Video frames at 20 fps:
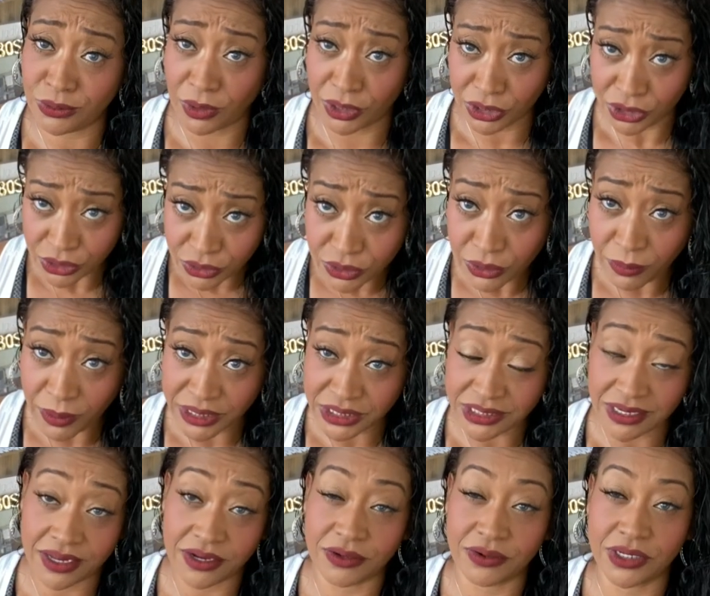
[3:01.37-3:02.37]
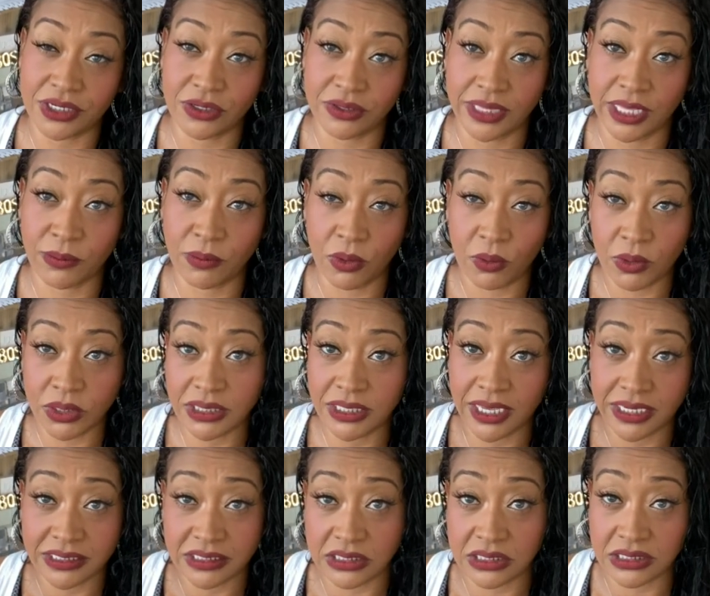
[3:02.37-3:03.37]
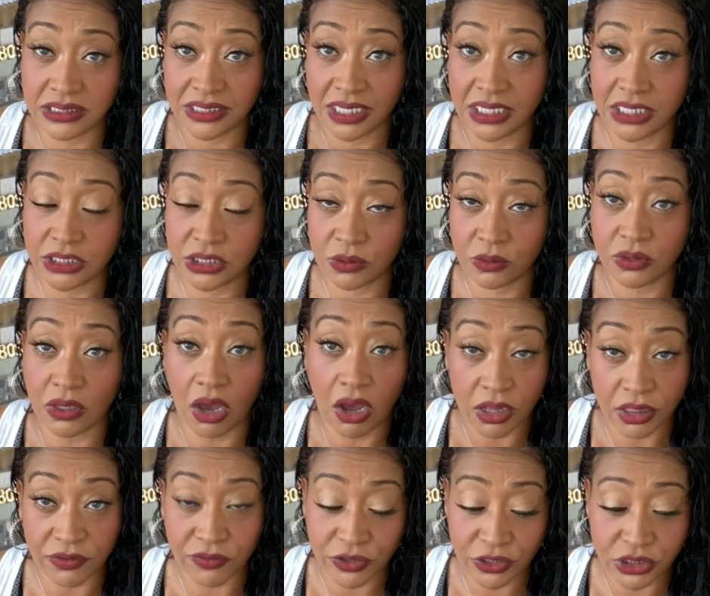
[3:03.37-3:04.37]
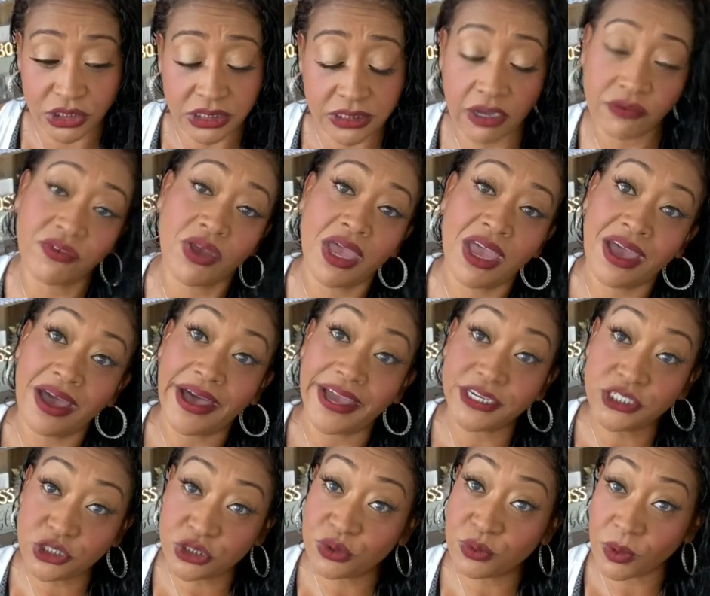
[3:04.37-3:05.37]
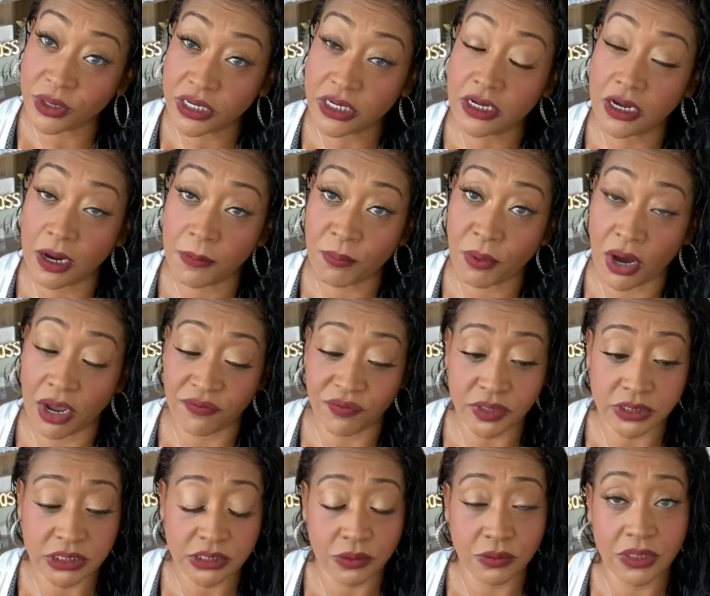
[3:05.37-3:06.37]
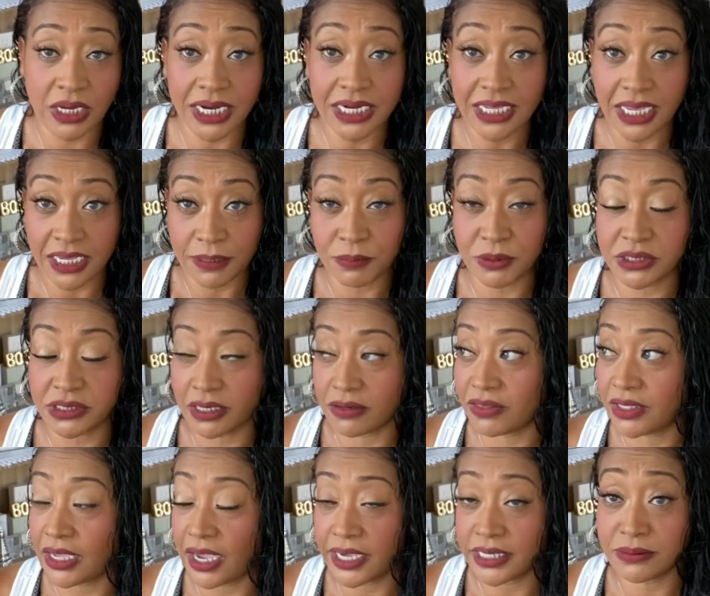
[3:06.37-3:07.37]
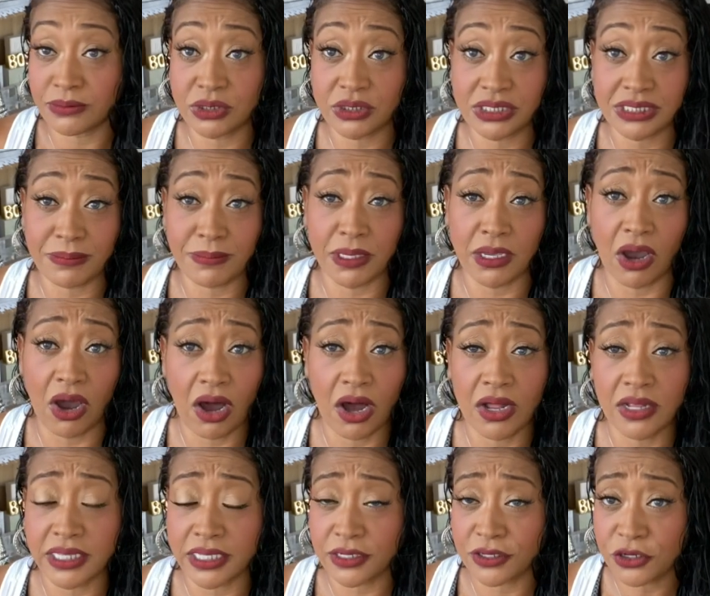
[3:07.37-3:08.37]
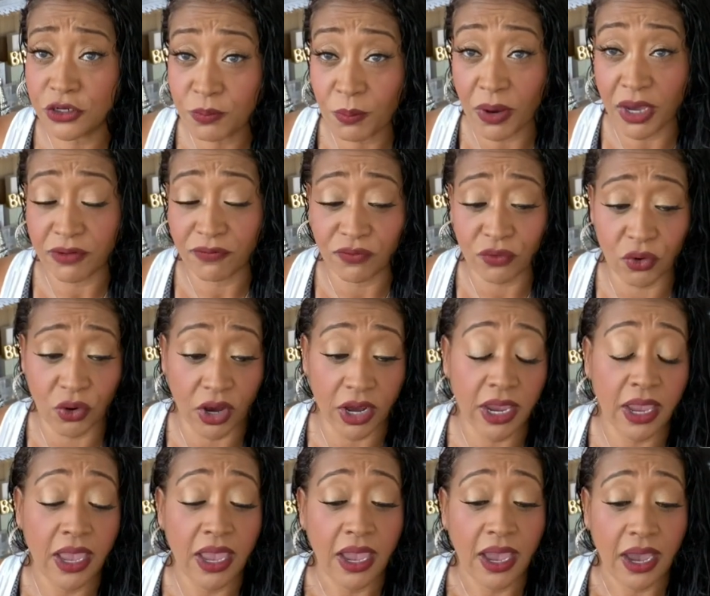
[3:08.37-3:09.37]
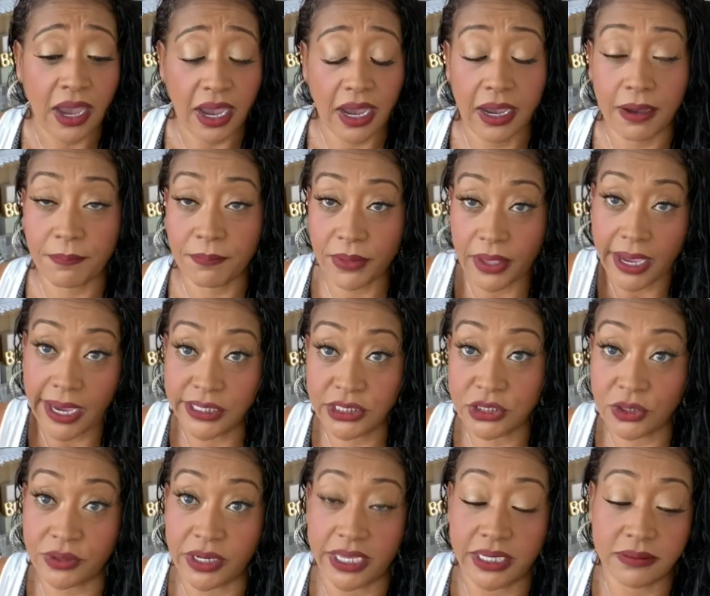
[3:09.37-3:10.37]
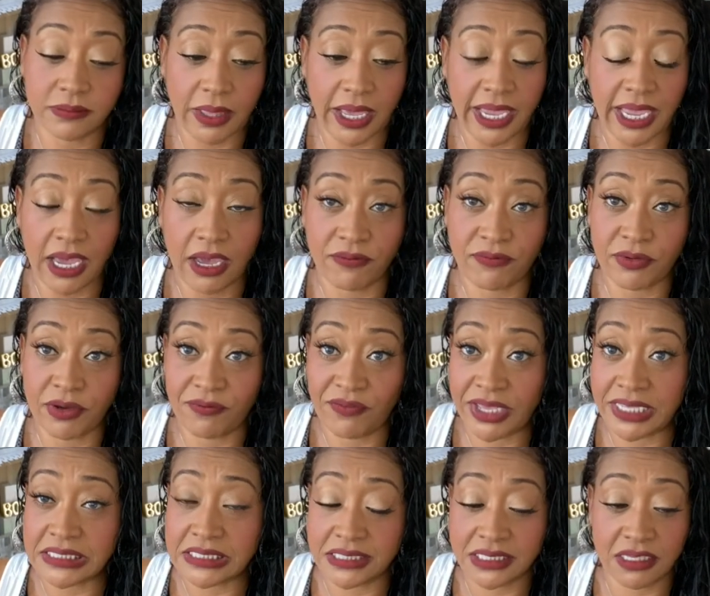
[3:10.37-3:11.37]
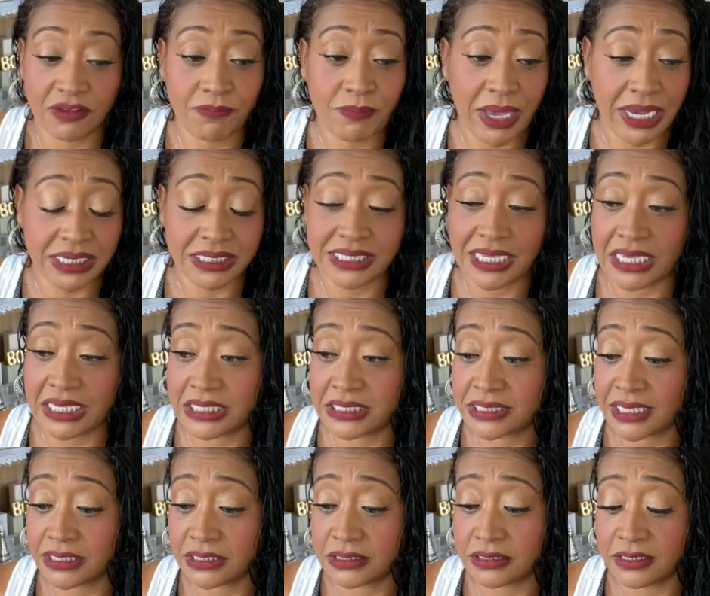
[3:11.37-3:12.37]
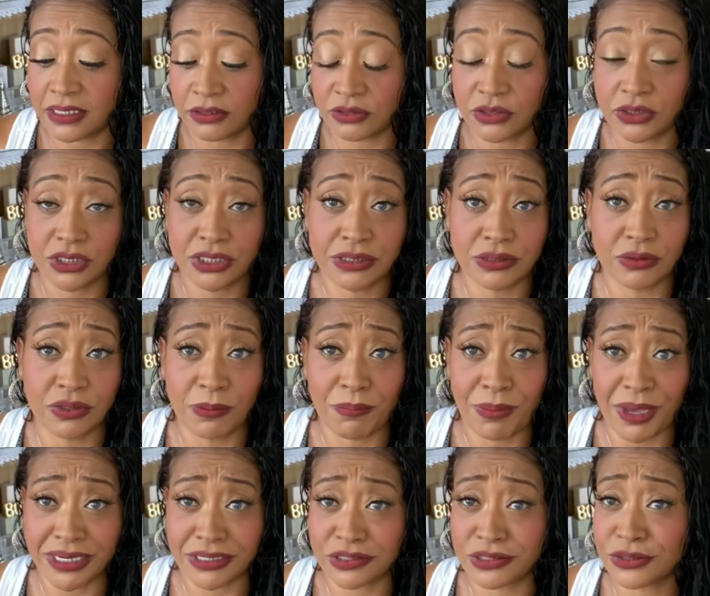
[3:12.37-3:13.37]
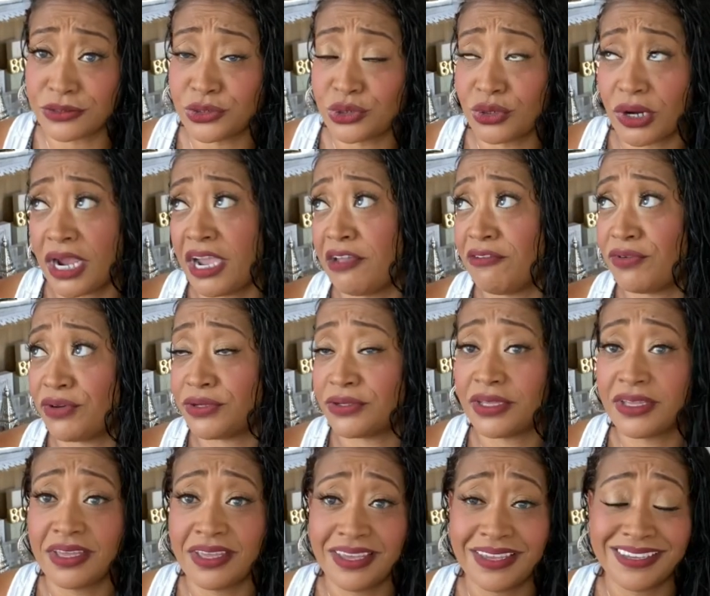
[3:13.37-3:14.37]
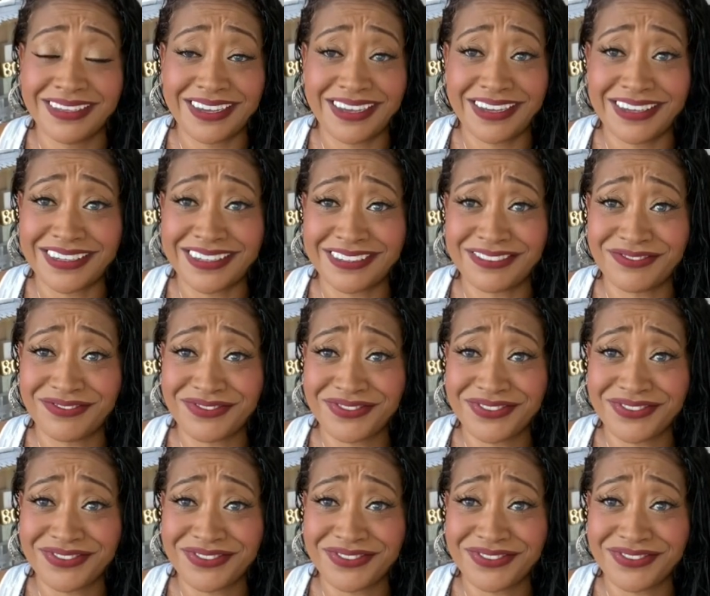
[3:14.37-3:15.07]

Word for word: are new to my channel and you're like, well, what the heck does this lady do with all of her stuff? I do run a nonprofit, so 98% of the items you see me haul and coupon for, um, I donate. I have events, give back days. I also do a back to school drive, a, a